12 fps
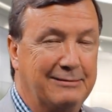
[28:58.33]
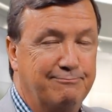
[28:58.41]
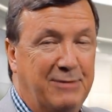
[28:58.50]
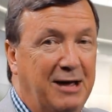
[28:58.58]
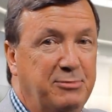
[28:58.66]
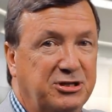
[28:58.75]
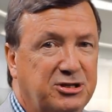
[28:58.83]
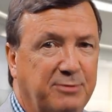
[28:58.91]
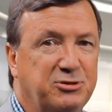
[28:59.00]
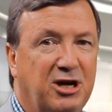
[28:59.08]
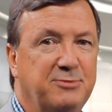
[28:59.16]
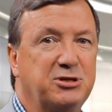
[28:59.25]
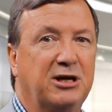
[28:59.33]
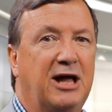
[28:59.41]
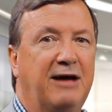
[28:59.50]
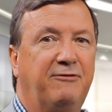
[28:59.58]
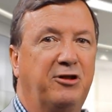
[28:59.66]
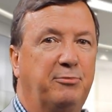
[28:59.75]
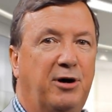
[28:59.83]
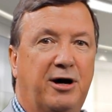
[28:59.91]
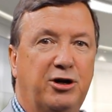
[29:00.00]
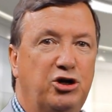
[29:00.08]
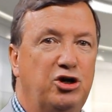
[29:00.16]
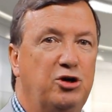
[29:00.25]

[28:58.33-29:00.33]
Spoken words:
maybe sometimes the life of the party.